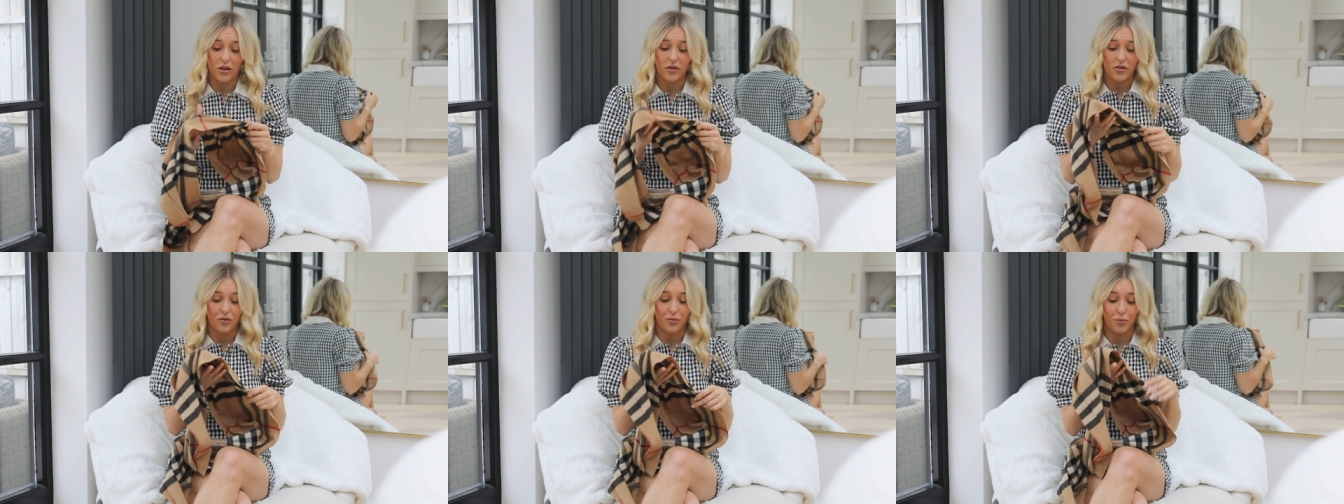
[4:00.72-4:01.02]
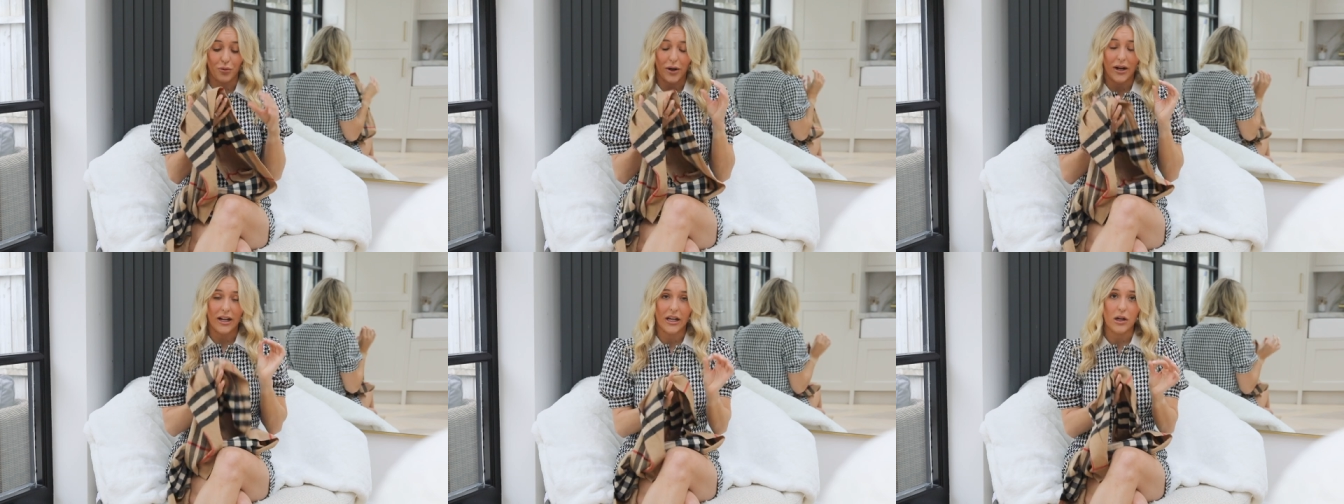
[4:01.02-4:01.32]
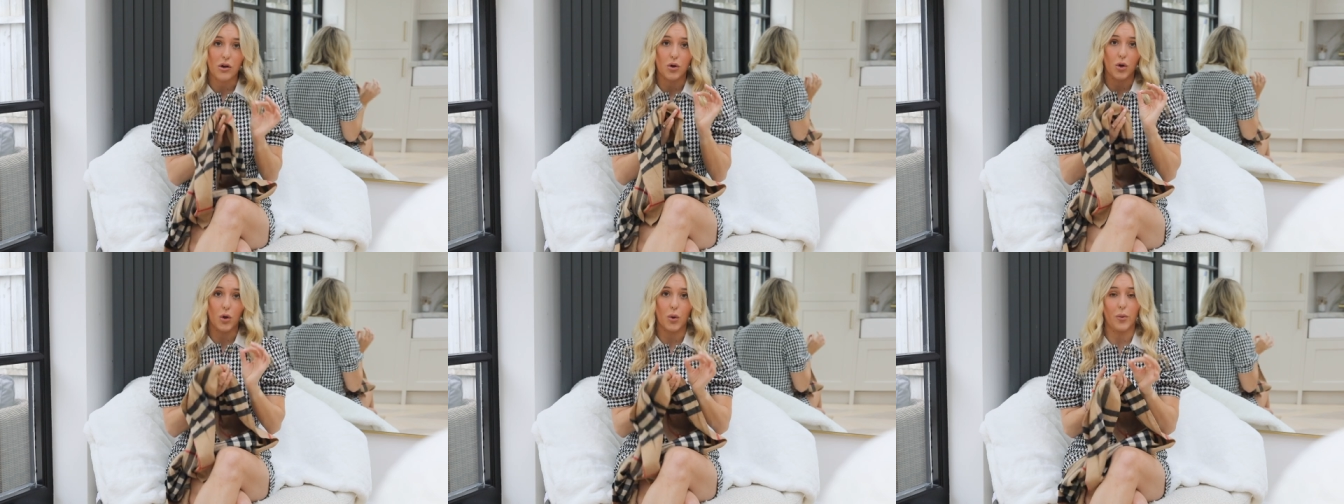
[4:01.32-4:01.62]
looks really
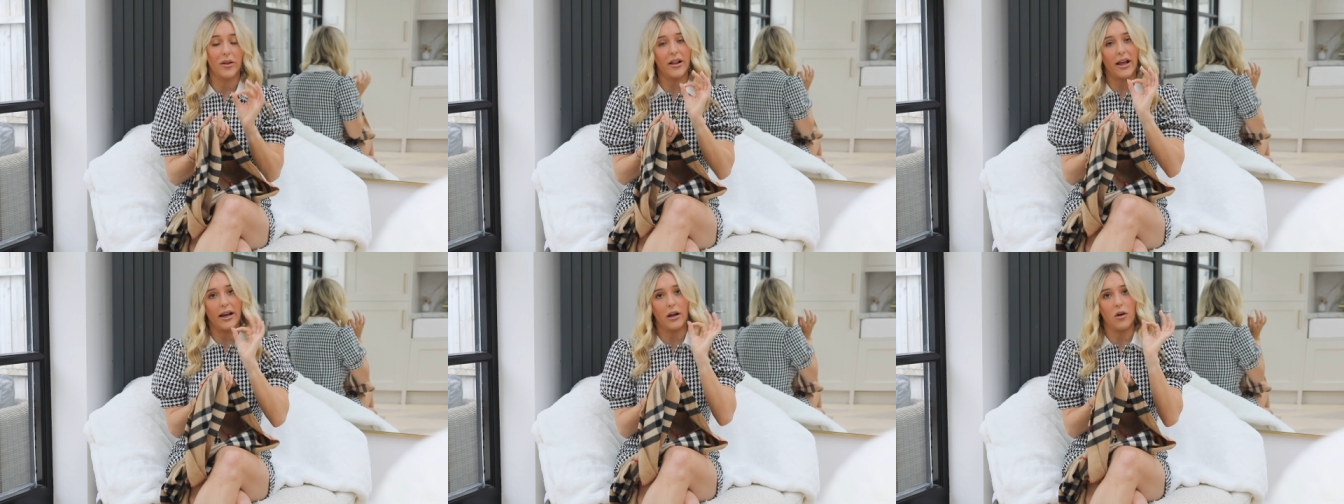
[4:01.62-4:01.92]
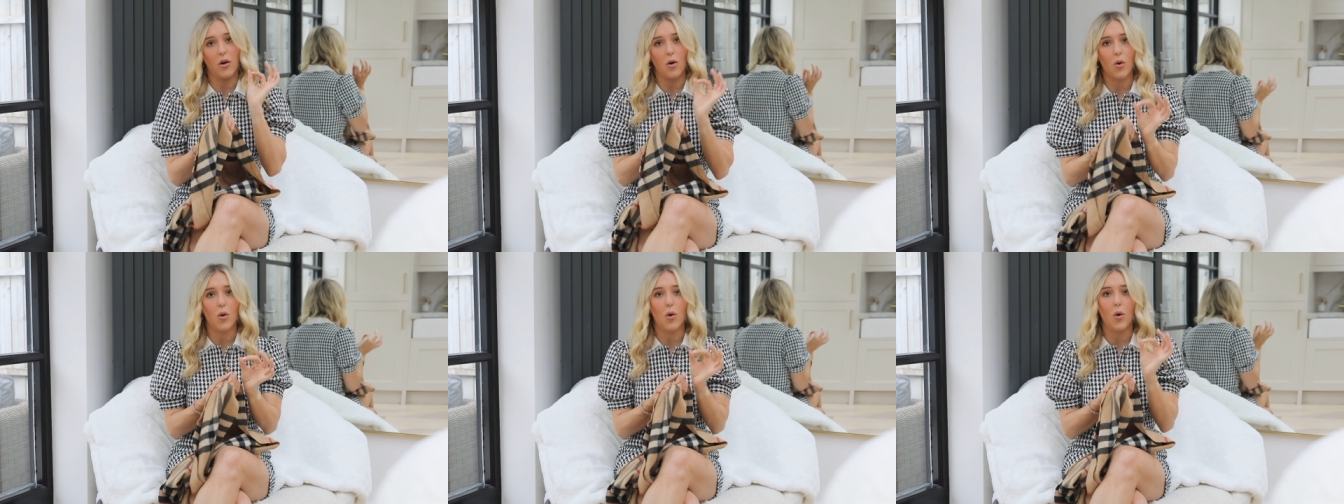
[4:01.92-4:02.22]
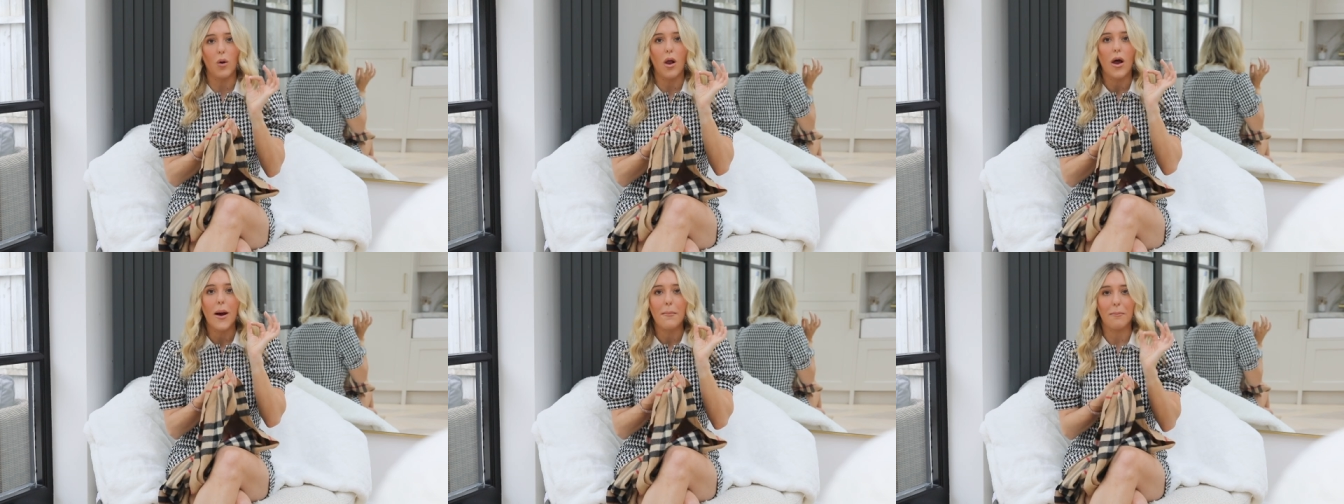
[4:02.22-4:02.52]
cool with like an
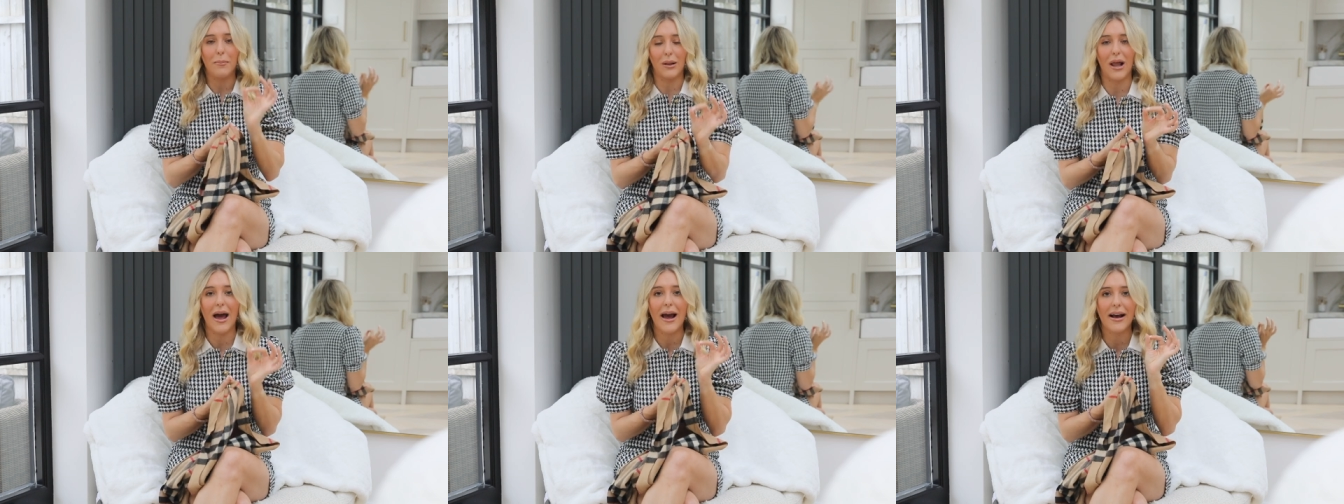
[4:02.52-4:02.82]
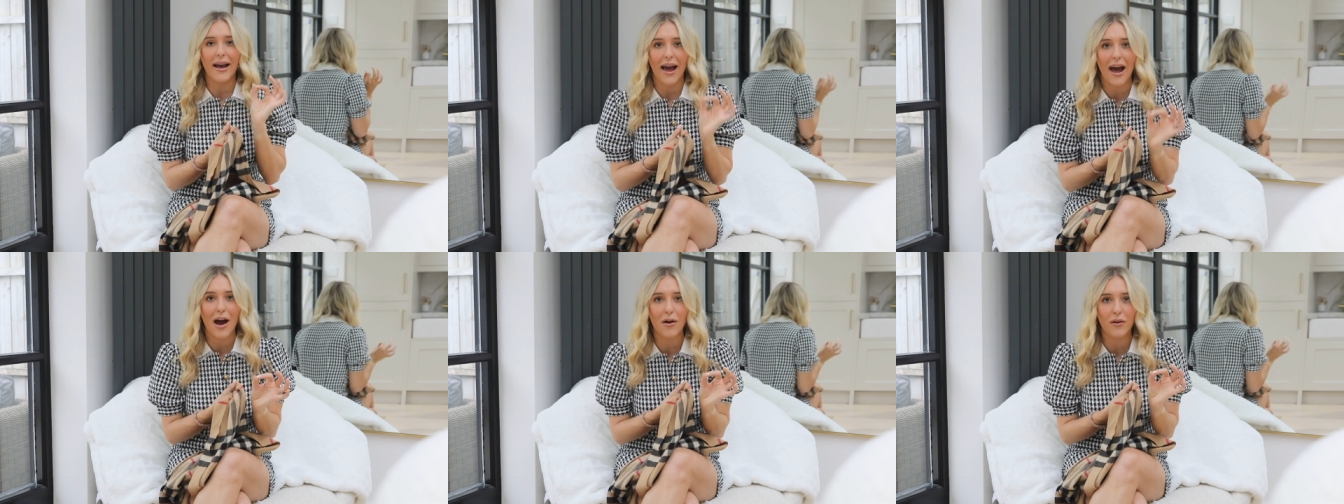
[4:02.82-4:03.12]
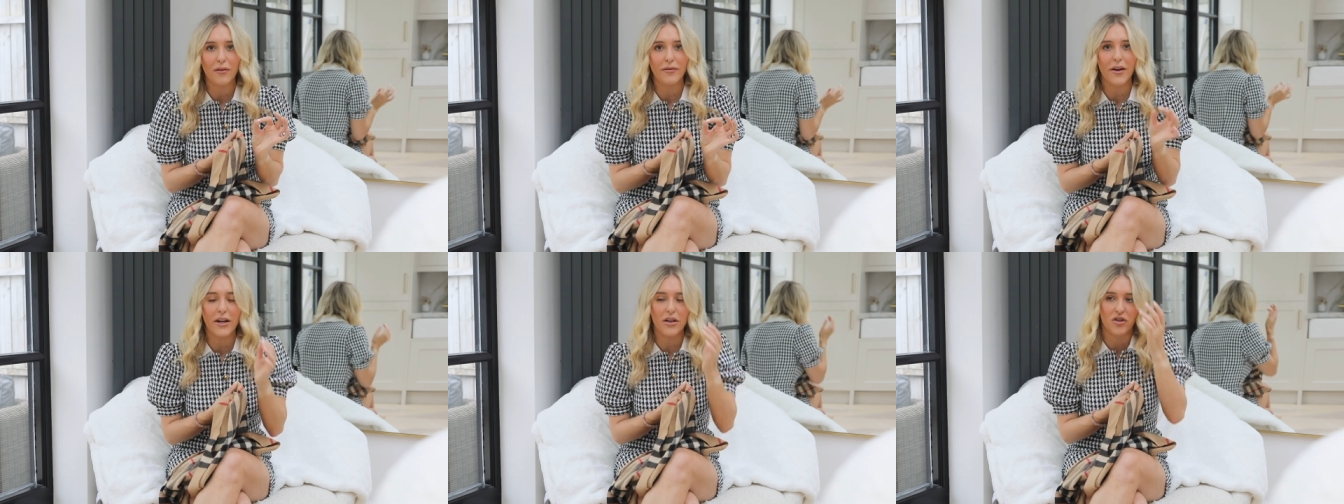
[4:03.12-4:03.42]
all black
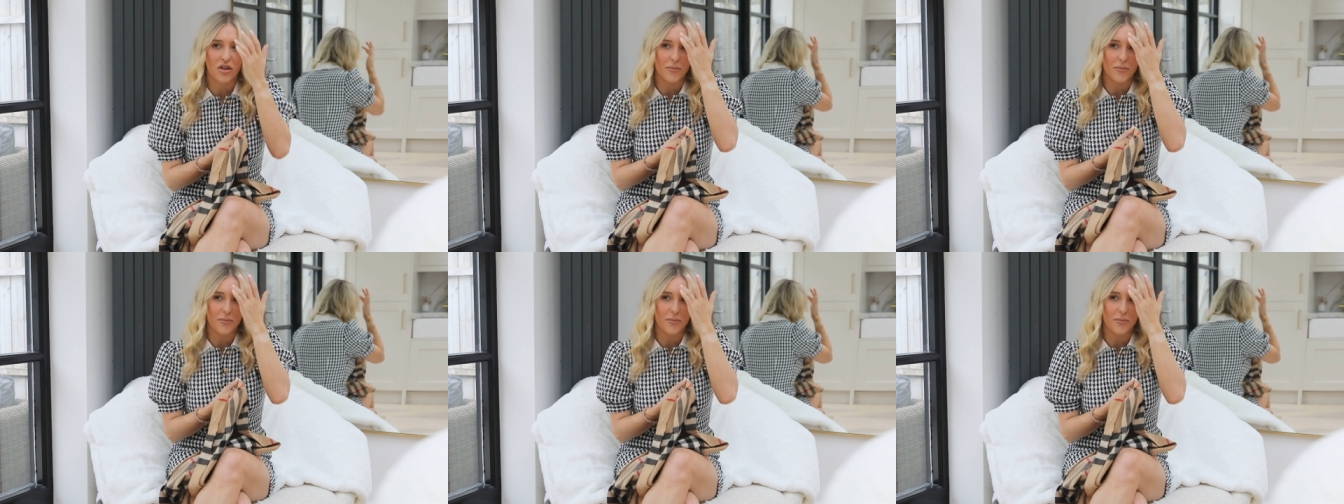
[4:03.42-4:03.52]
outfit,